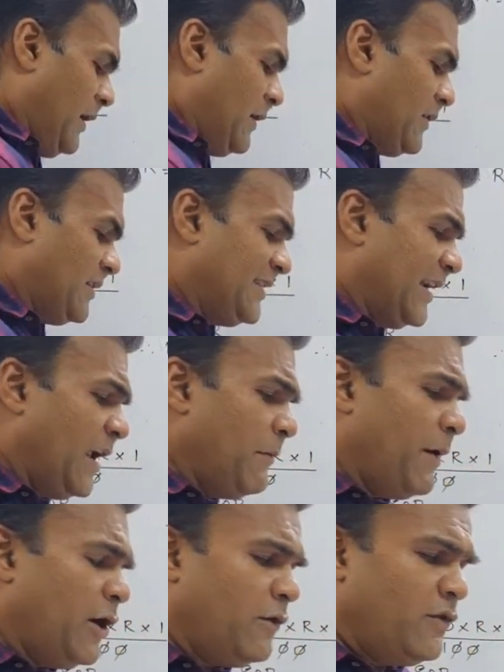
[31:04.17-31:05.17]
The second
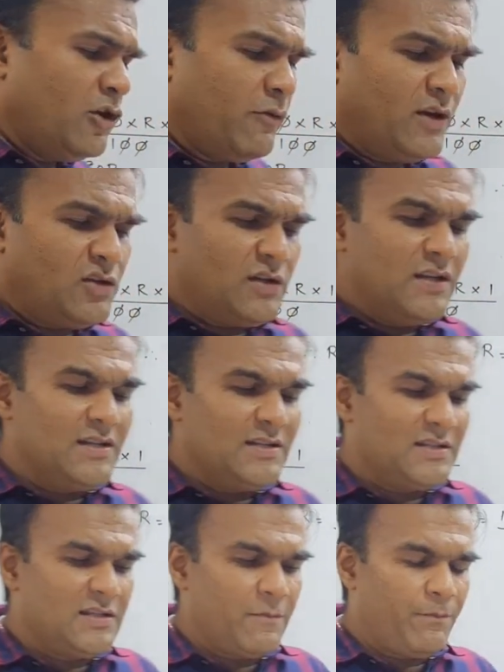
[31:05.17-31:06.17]
part of the question
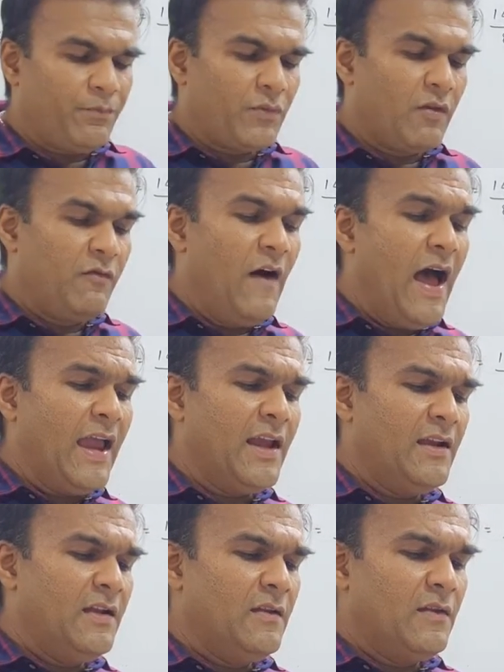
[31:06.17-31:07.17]
is
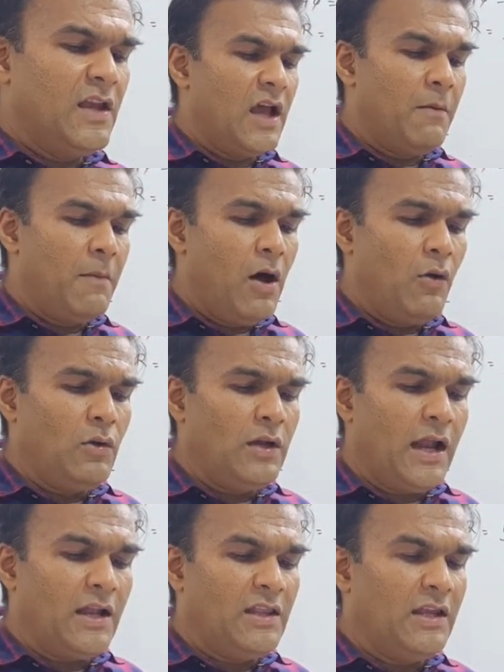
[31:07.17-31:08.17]
find the amount
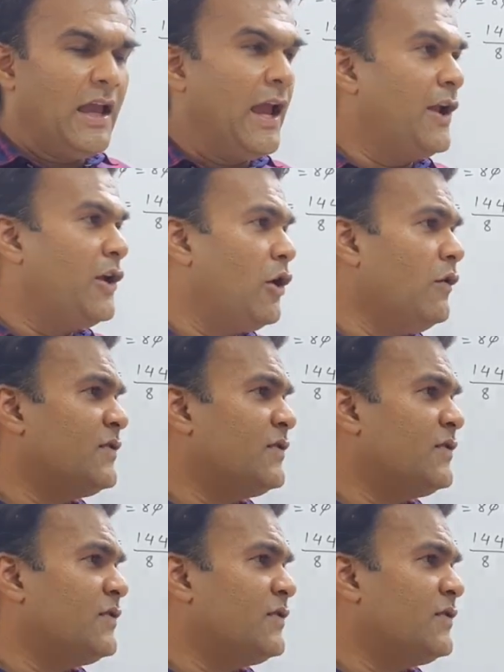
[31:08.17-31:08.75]
at the end of